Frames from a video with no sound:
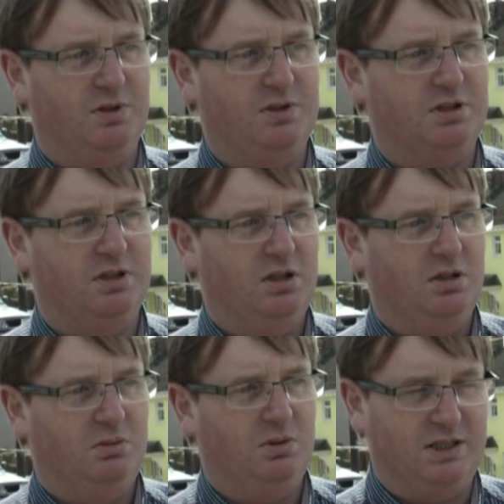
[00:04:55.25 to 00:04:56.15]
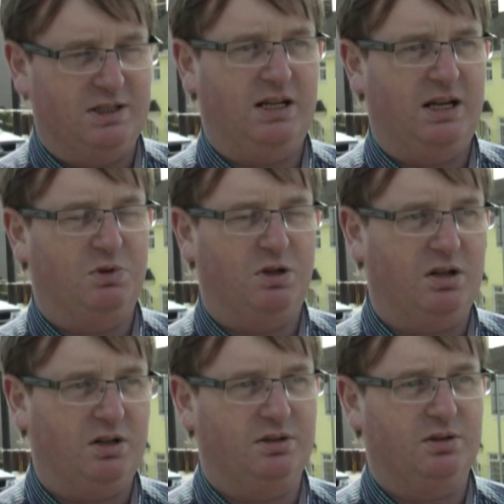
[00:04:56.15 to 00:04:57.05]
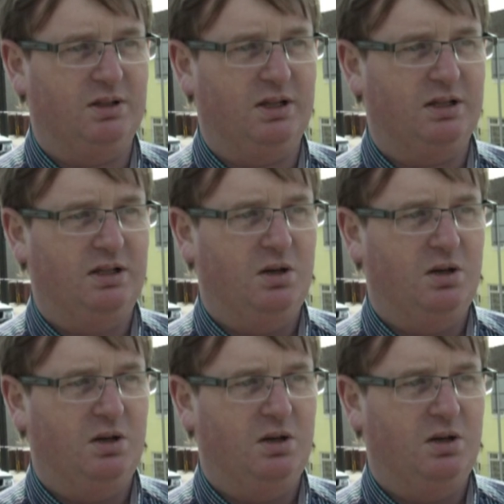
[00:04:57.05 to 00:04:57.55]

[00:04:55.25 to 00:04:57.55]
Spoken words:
us. Well, this time we're not going to do that.